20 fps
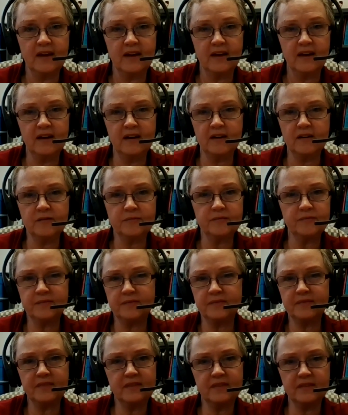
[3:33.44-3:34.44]
uh,
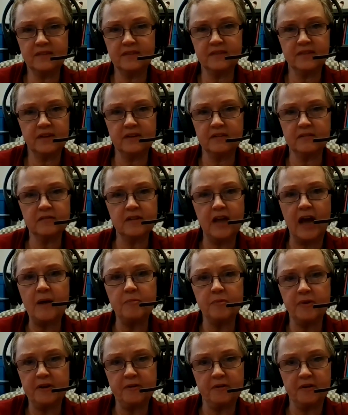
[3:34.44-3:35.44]
the
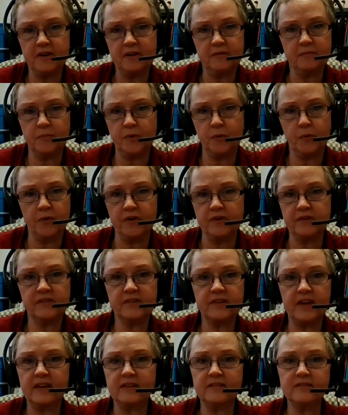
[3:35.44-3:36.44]
library boards
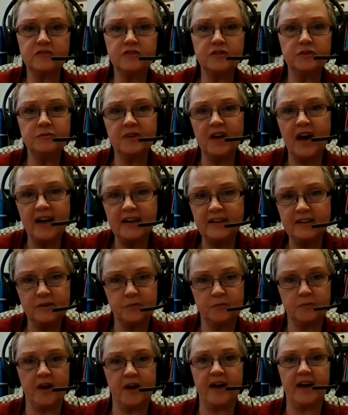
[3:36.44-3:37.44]
and United
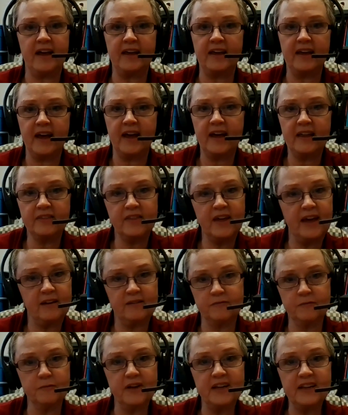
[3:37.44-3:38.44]
Way that
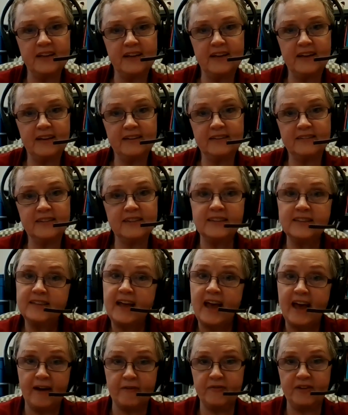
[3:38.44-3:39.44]
really didn't
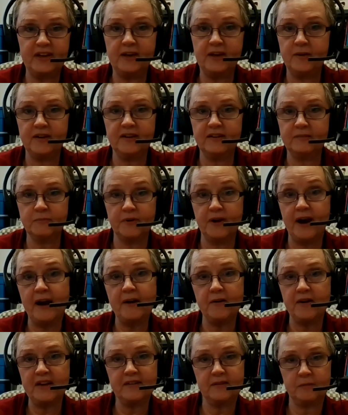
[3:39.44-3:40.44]
have any
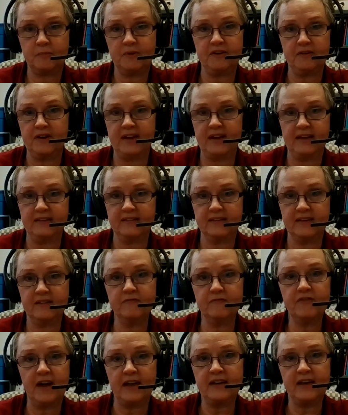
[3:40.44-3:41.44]
prior experience in
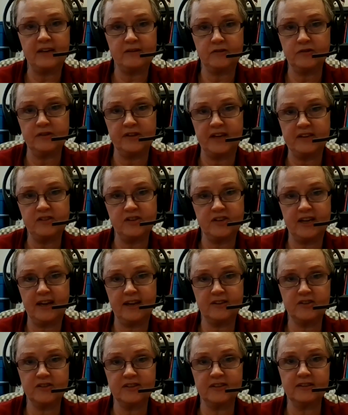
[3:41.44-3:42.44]
financial
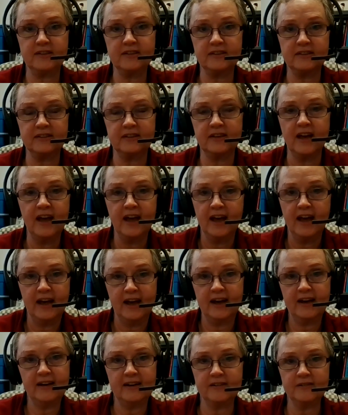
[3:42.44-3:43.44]
education, didn't
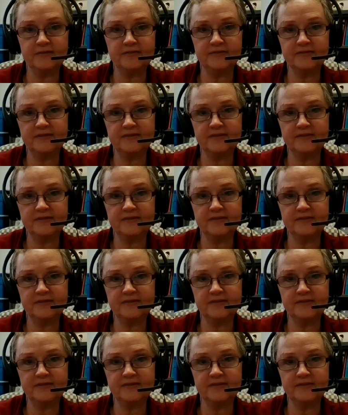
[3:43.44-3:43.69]
uh,